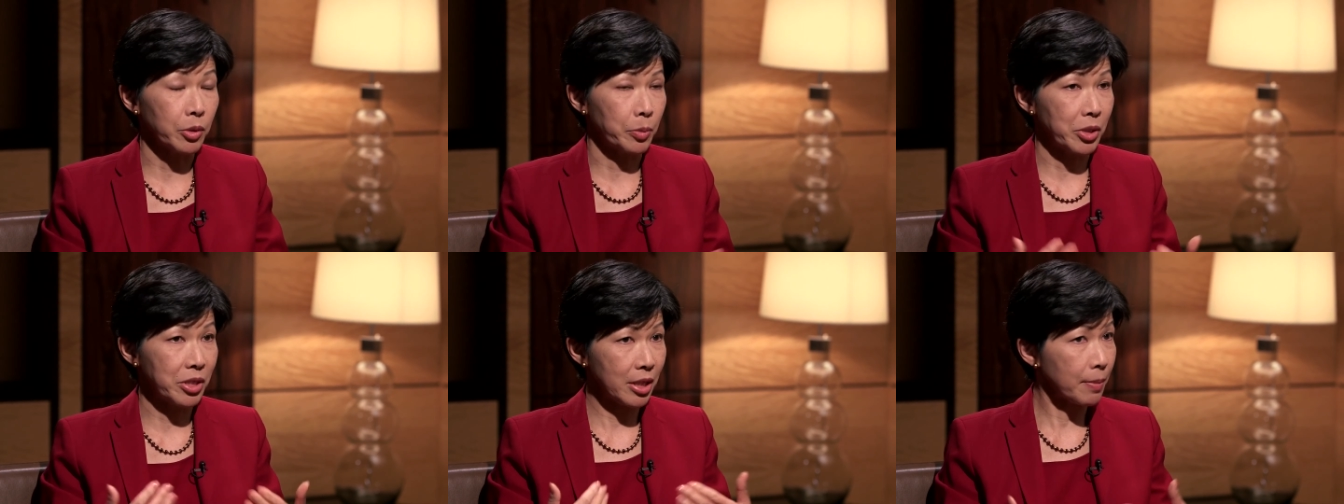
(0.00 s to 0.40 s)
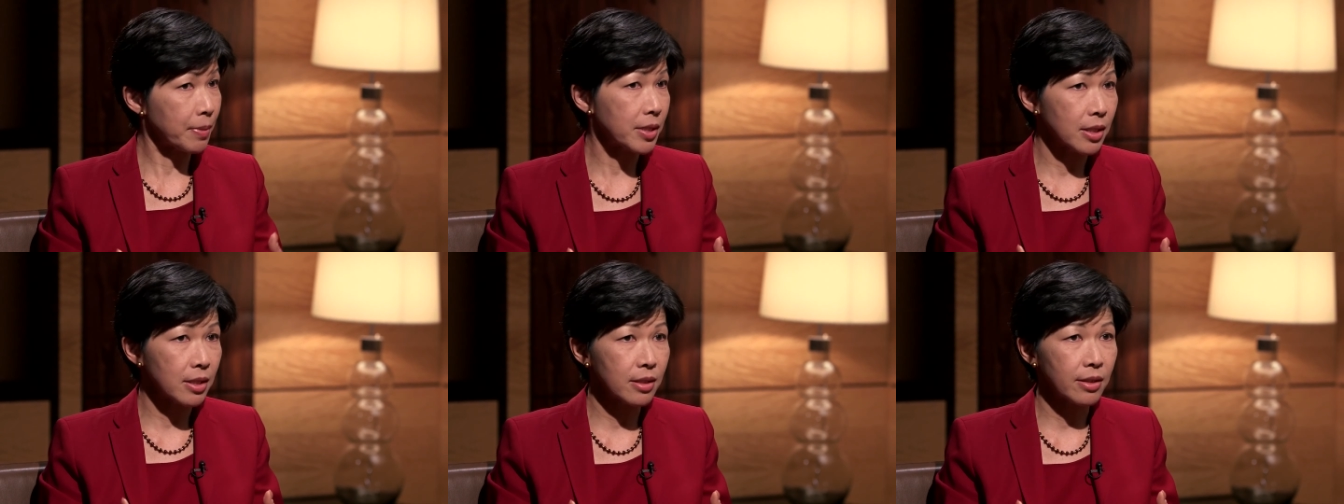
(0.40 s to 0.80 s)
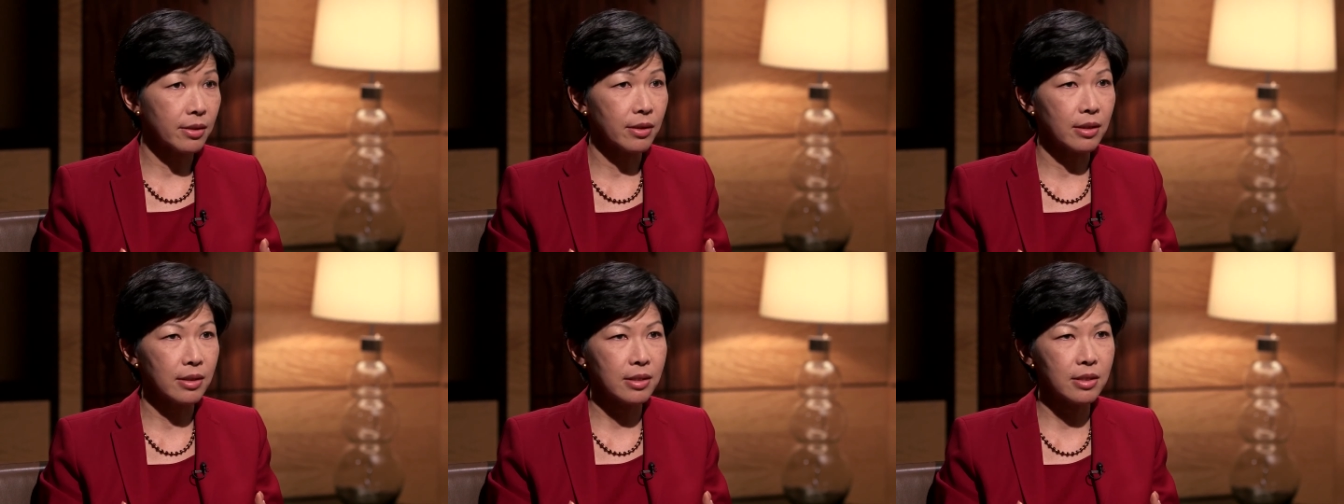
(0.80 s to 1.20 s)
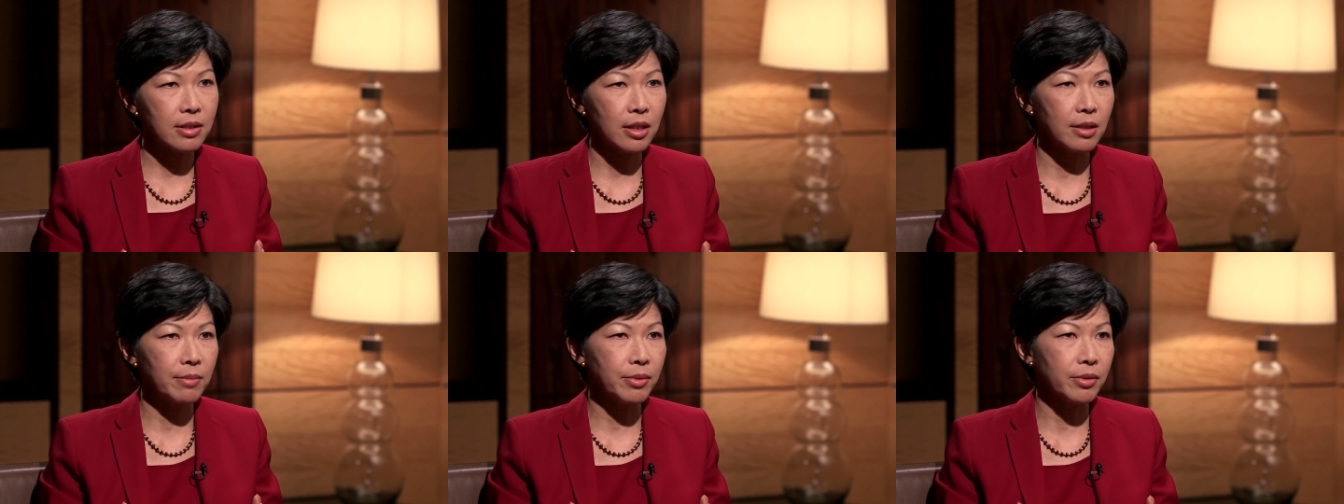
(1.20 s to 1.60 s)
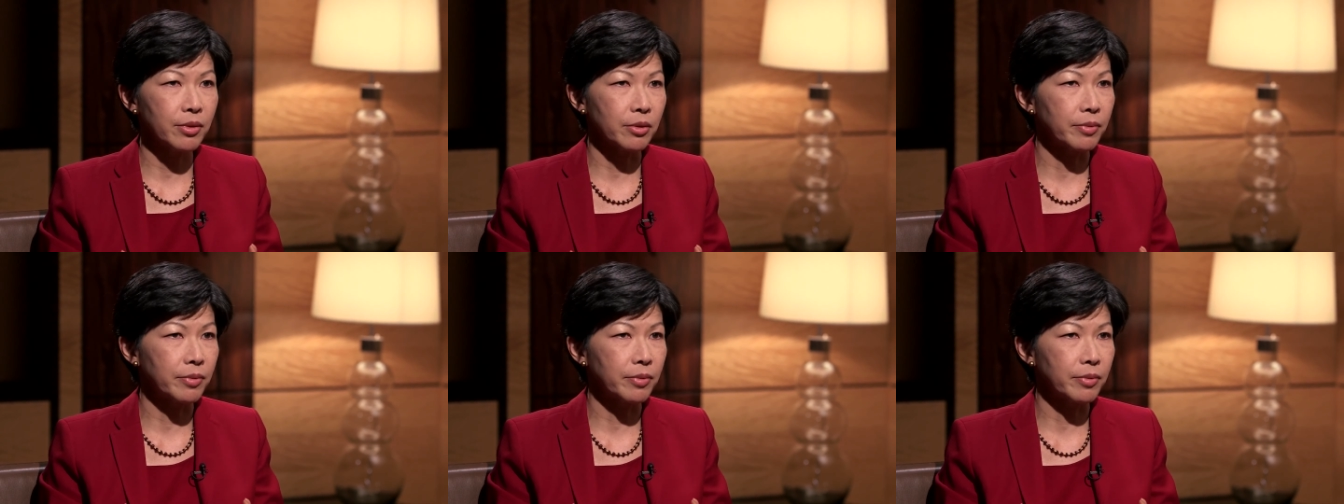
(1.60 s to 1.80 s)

The perception is they're not stable,